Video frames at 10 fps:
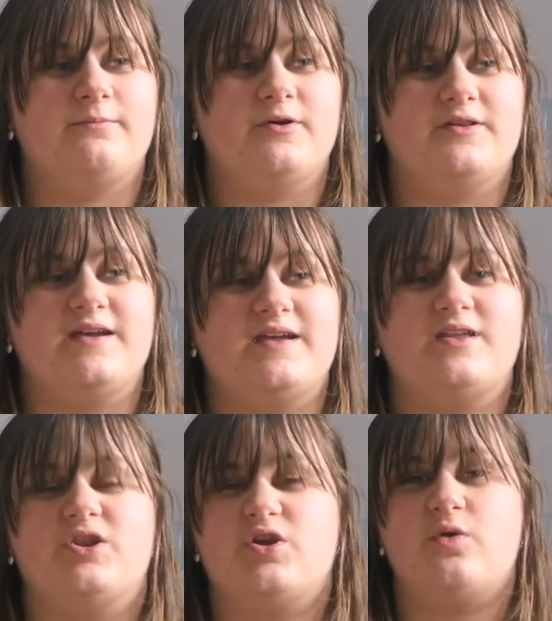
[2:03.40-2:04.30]

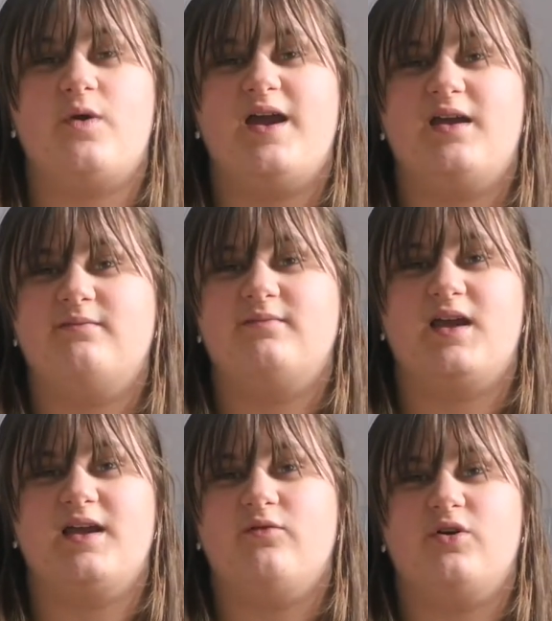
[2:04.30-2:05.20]
leading to it
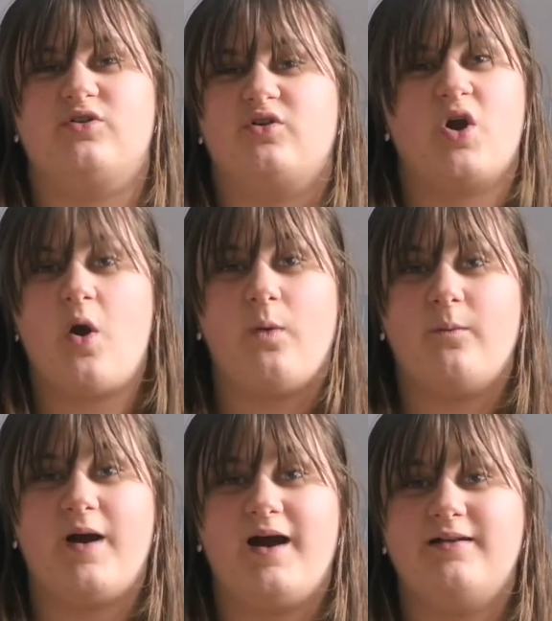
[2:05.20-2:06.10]
wasn't going
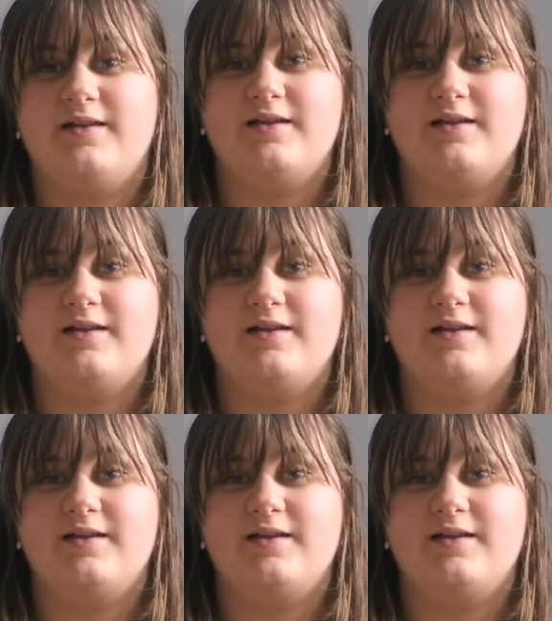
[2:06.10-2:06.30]
well.